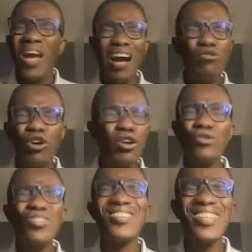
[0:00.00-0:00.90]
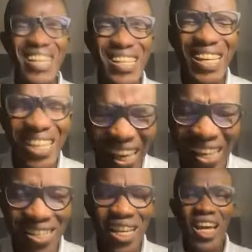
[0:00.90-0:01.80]
I wanted to stand
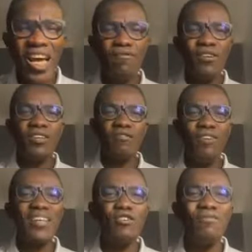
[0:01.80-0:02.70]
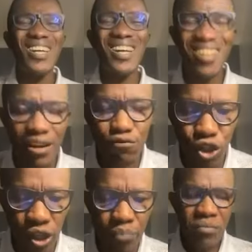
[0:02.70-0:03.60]
against every device of the
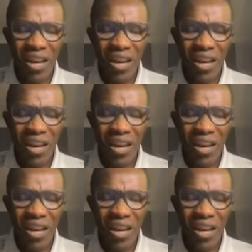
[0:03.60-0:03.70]
crafty.